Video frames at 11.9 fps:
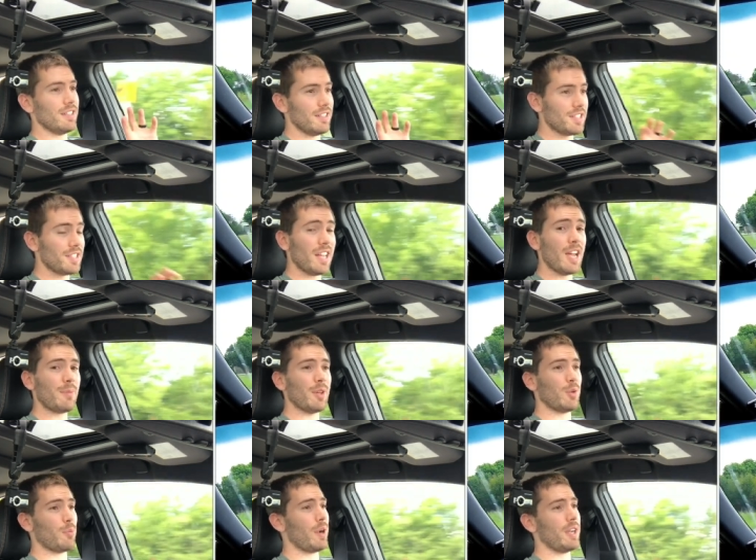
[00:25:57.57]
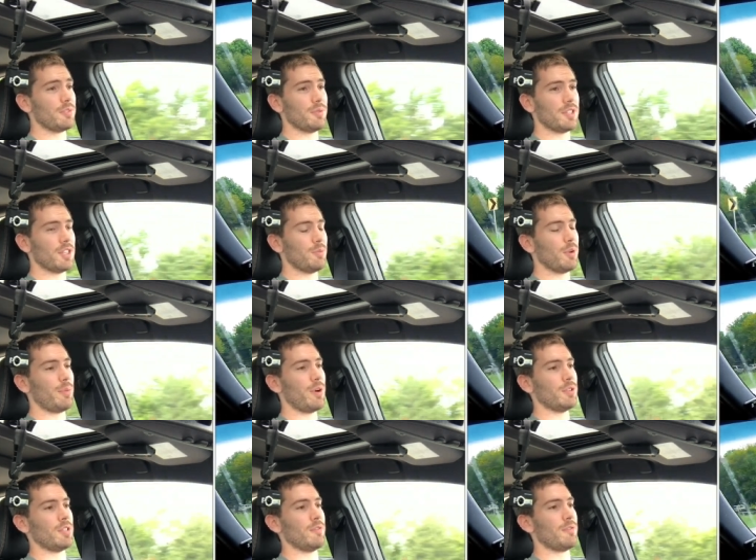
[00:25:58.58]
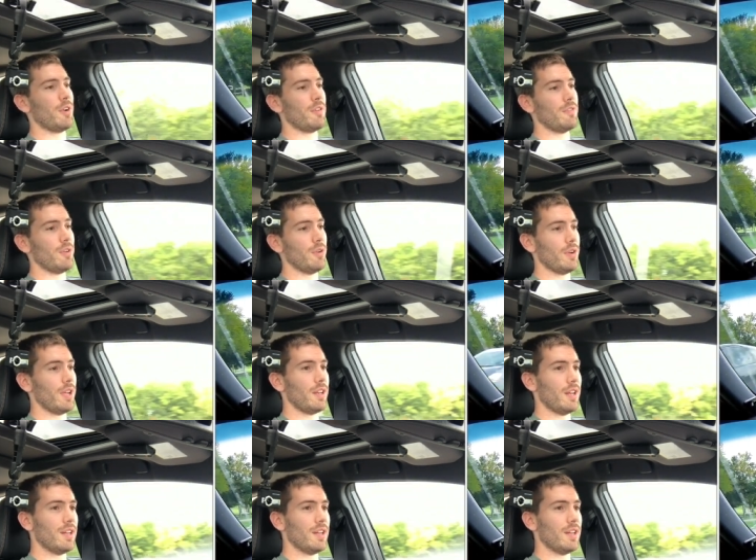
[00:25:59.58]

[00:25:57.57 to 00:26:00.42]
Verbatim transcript: slam on the brakes when someone pulls in front of you. It